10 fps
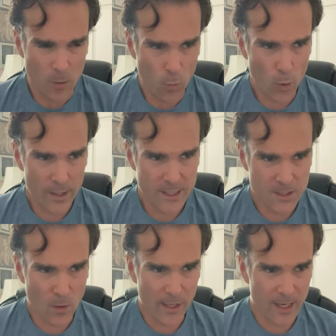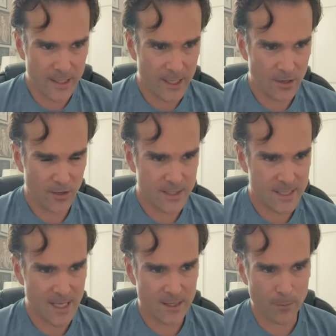what is going on here is
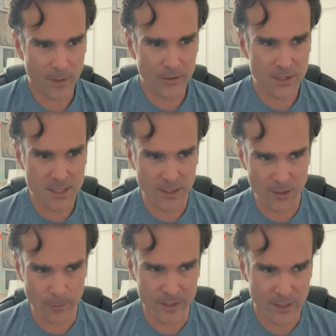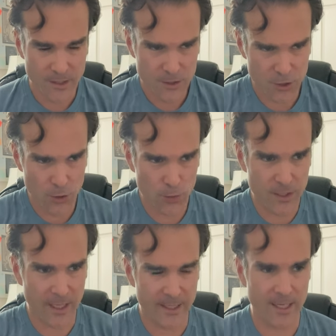that the belt is a little bit too
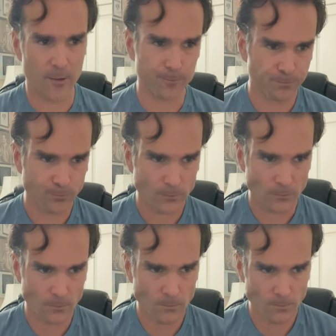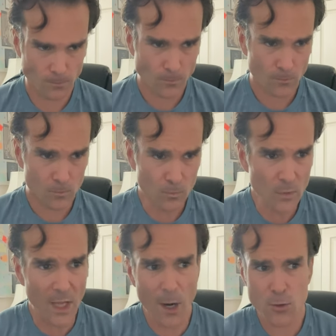tight. Now,
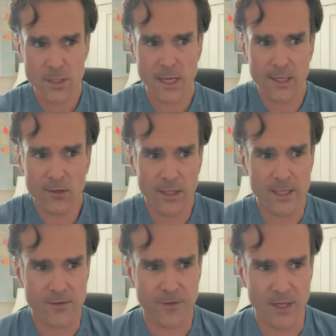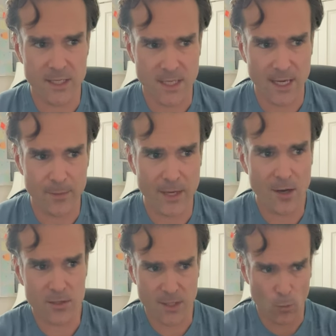I was not nearly as fit as I am
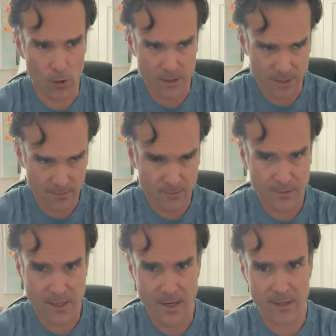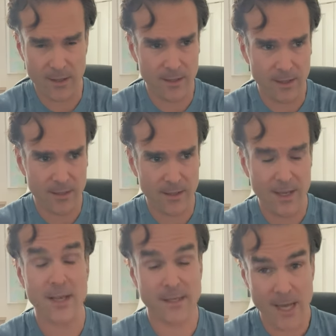now as I was
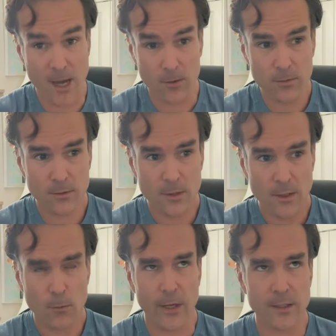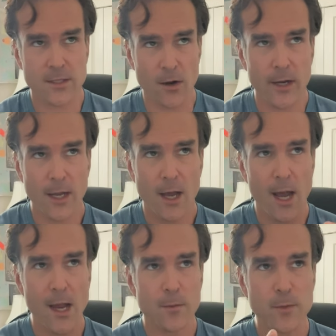now. Wait, sorry.
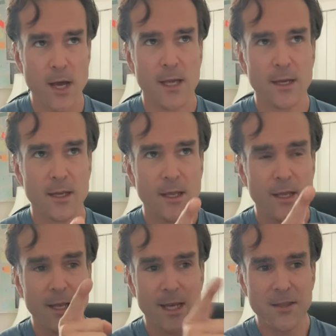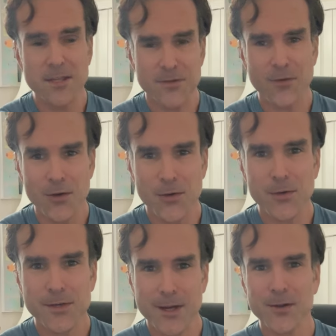I am not in this photo
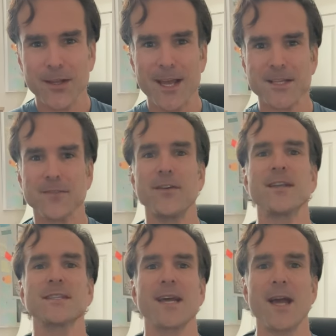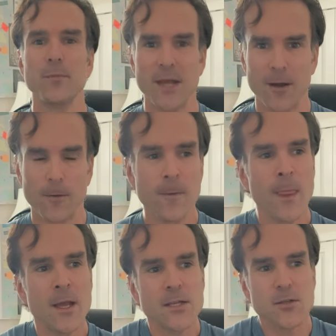nearly as fit as I am now.
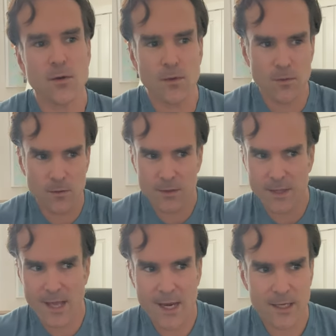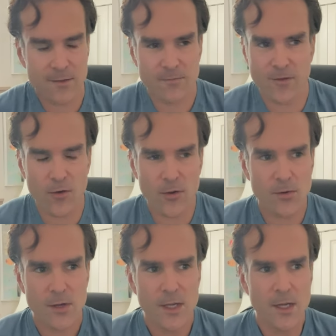So that
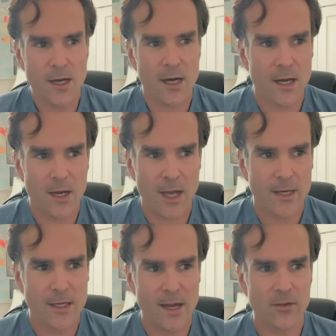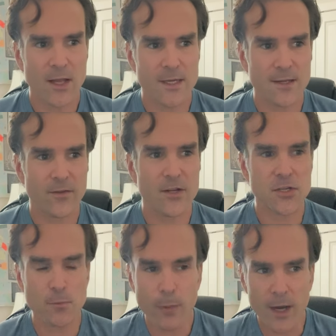photo, I didn't have a lot of
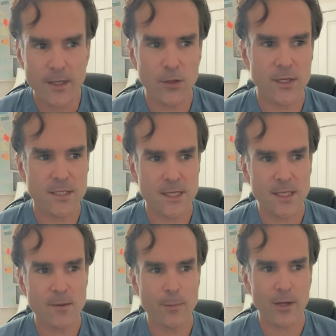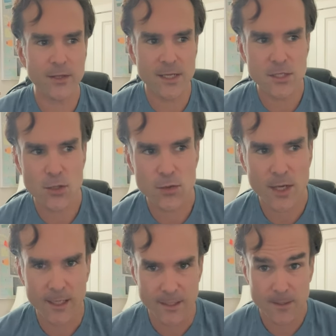definition, but you can see that the belt is too
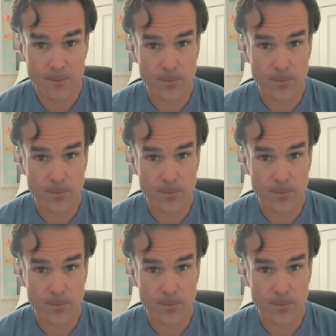tight.